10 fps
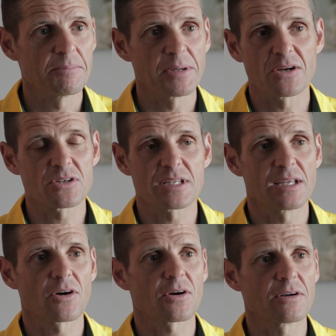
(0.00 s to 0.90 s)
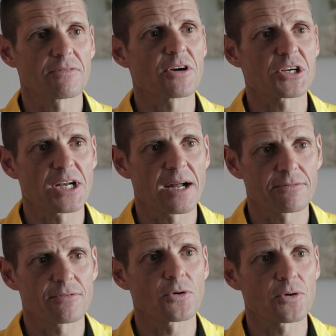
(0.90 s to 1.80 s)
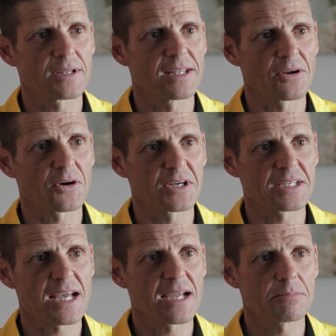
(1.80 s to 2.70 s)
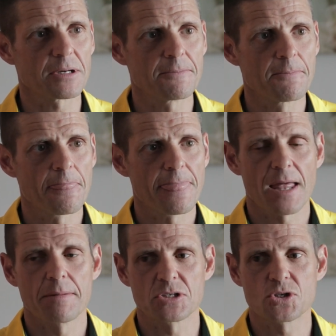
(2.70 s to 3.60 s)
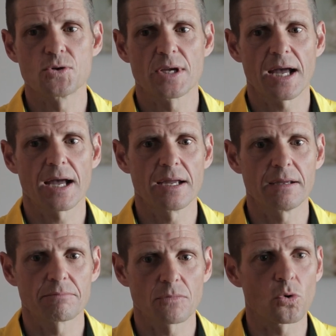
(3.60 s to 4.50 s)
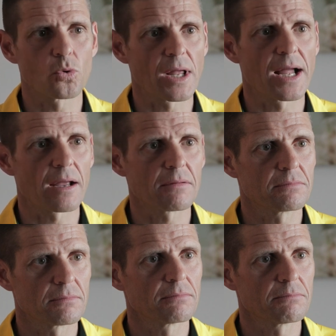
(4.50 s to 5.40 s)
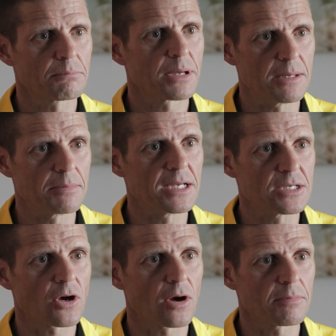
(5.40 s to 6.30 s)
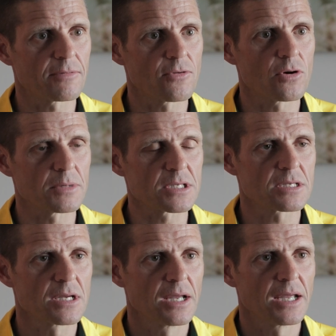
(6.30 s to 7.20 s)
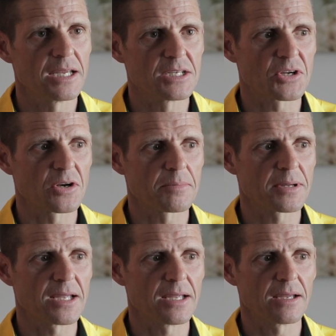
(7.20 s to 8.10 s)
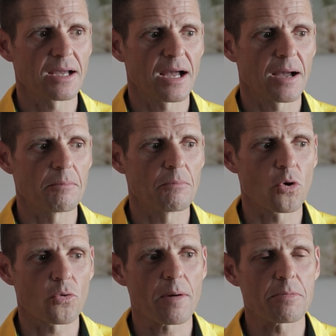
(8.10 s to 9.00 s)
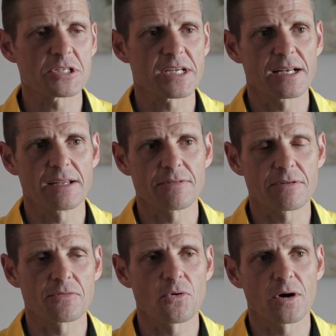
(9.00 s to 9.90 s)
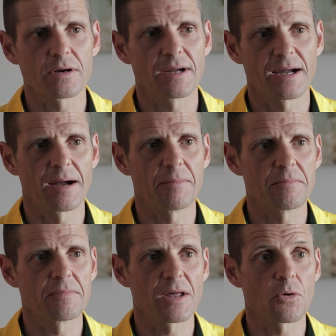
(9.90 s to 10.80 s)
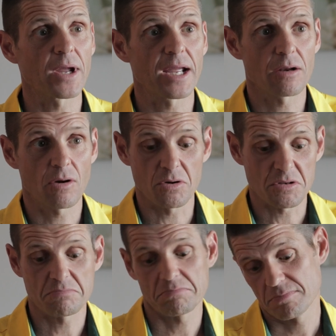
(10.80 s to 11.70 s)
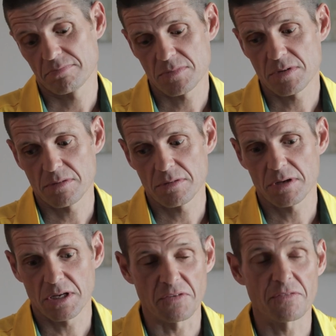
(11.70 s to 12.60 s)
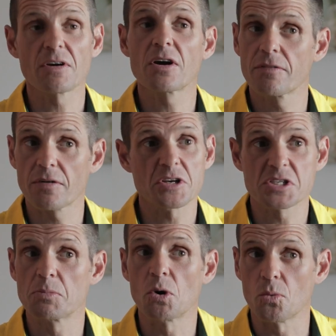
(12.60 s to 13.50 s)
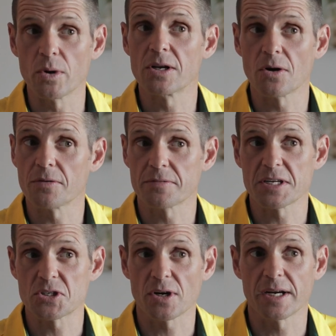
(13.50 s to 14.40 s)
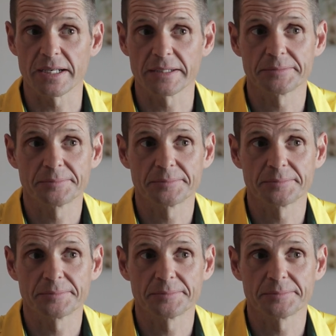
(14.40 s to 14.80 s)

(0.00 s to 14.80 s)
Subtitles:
because they're not going to freshen up for it and they're not going to taper. A 2K all-out PB type performance is going to be more representative of what they'll get in a very, very small window of their training.